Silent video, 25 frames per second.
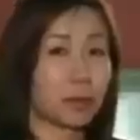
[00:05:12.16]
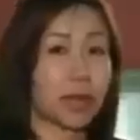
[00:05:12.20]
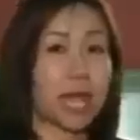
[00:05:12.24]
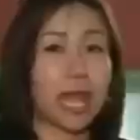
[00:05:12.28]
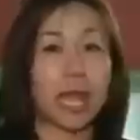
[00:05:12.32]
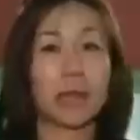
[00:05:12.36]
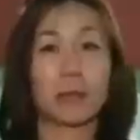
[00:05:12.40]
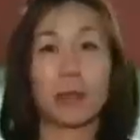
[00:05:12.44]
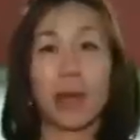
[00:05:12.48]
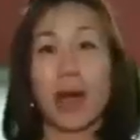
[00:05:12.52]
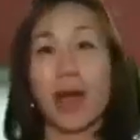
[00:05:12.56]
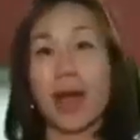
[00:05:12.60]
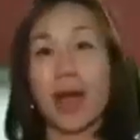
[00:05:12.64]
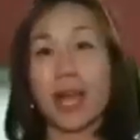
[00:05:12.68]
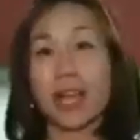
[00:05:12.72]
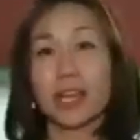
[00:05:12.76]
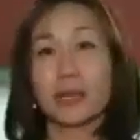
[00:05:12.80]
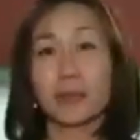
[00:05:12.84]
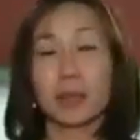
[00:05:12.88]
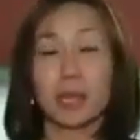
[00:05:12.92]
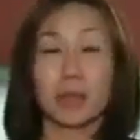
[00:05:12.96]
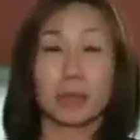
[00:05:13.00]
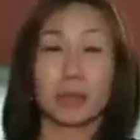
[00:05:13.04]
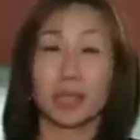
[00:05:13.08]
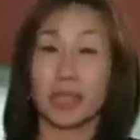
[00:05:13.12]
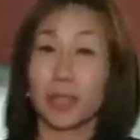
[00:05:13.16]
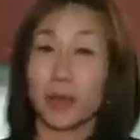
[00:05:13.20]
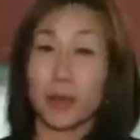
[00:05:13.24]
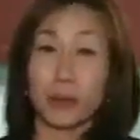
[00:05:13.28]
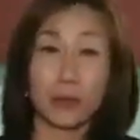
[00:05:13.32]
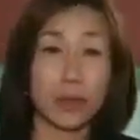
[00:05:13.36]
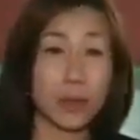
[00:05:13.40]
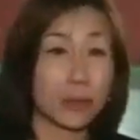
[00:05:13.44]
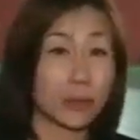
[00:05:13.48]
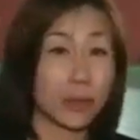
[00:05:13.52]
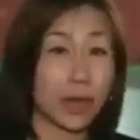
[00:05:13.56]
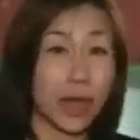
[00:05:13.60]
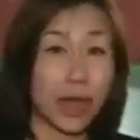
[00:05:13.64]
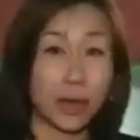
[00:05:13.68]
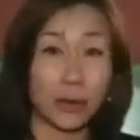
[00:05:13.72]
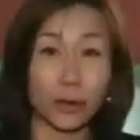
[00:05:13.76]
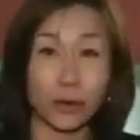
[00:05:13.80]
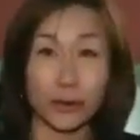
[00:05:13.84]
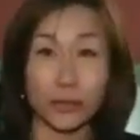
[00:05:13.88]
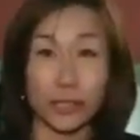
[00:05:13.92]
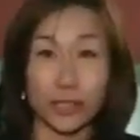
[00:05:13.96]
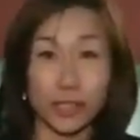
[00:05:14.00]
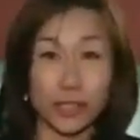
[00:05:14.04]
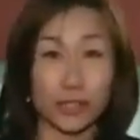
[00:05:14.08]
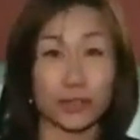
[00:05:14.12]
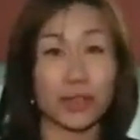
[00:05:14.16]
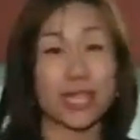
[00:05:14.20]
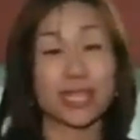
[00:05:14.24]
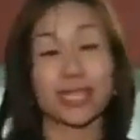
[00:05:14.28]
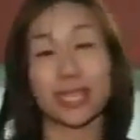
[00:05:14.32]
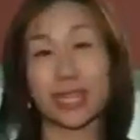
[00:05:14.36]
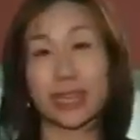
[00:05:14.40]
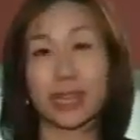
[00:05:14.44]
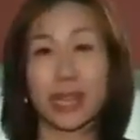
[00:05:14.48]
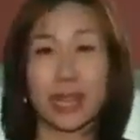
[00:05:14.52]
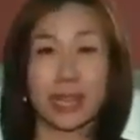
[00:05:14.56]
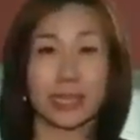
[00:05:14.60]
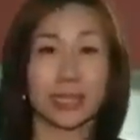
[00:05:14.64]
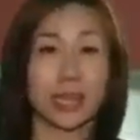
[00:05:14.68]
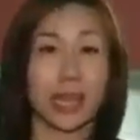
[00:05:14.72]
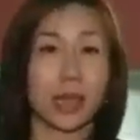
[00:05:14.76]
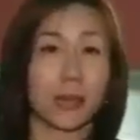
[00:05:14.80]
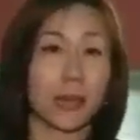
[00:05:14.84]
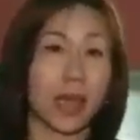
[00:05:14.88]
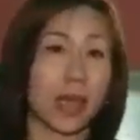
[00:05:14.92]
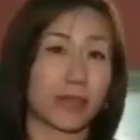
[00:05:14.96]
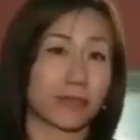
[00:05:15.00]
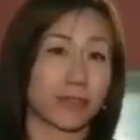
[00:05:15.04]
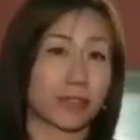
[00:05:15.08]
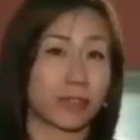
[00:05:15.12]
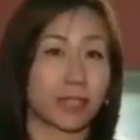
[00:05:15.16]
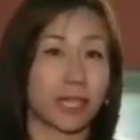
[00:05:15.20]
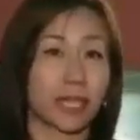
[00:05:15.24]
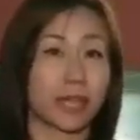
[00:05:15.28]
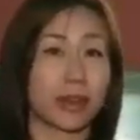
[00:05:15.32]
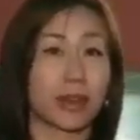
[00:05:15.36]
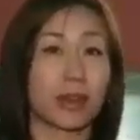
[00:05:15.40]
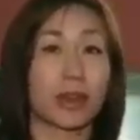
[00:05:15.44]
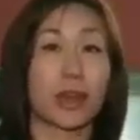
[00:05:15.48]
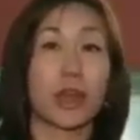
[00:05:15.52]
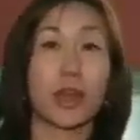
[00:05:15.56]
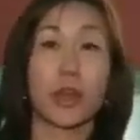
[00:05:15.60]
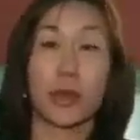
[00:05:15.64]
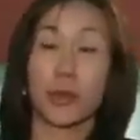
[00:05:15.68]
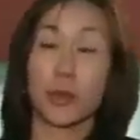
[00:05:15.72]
playing behind me, but there are people out on the streets at nighttime after dinner